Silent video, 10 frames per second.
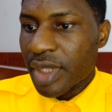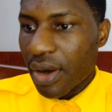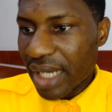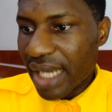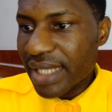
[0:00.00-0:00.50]

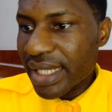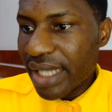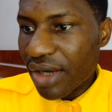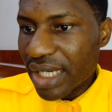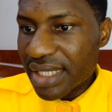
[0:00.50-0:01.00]
All right, then
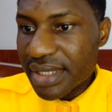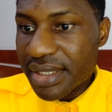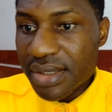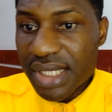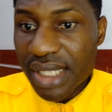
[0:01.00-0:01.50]
the other
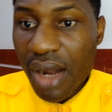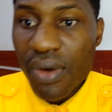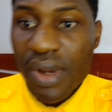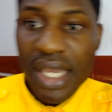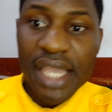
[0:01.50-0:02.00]
details
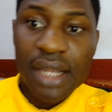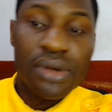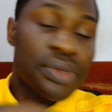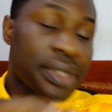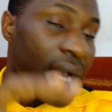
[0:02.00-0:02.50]
now
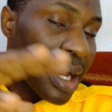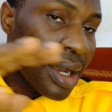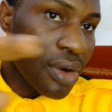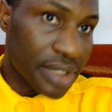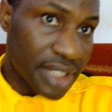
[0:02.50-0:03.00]
include your
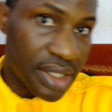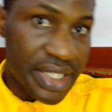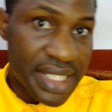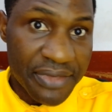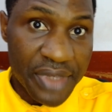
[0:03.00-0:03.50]
hotel
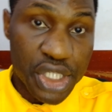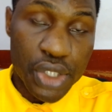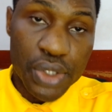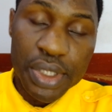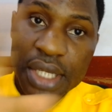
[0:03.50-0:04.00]

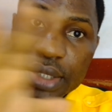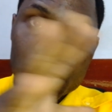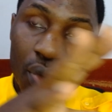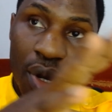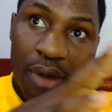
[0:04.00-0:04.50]
reservation,
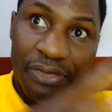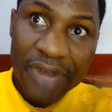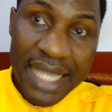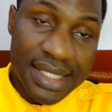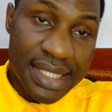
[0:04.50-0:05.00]
your
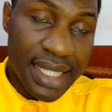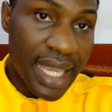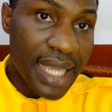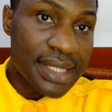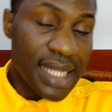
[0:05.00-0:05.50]
flight
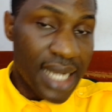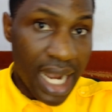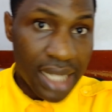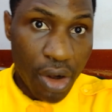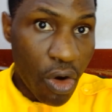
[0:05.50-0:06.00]
tickets,
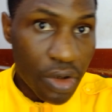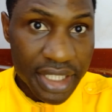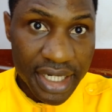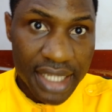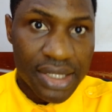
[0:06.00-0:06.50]
and all
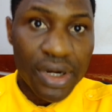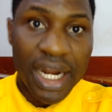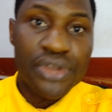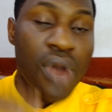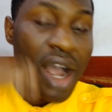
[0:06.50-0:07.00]
the rest. All
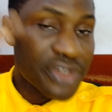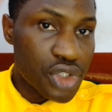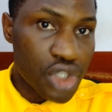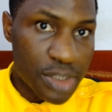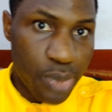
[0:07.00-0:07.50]
right, you have to
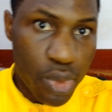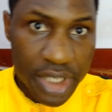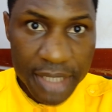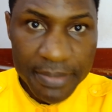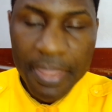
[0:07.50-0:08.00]
just book
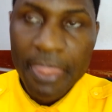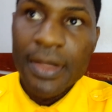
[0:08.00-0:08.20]
them.